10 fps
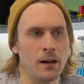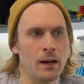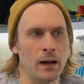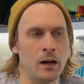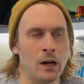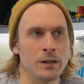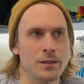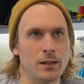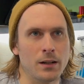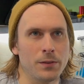
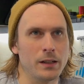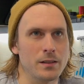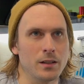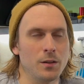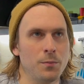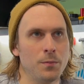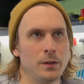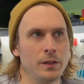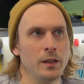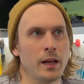Honestly, I don't think it's going to
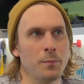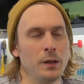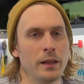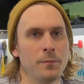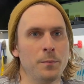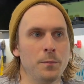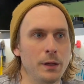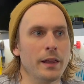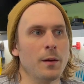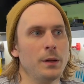really
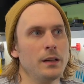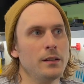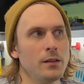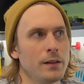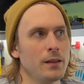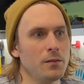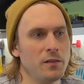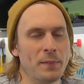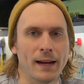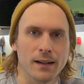be that big a deal. I think
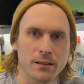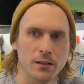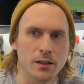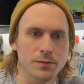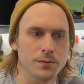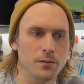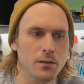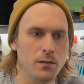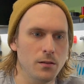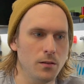we've packed enough
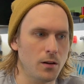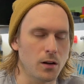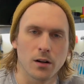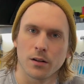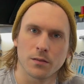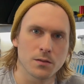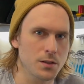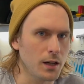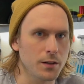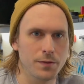hard
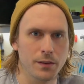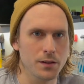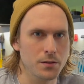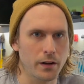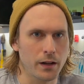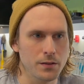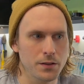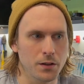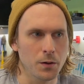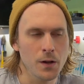stuff in this race,
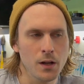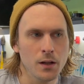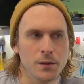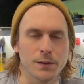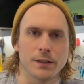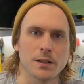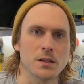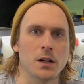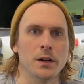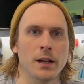so for it to
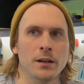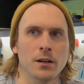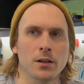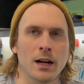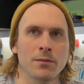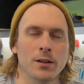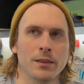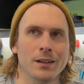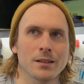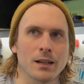start and end on gravel, I
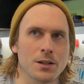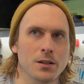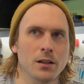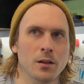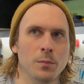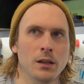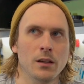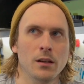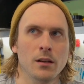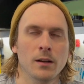think is actually going to
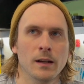be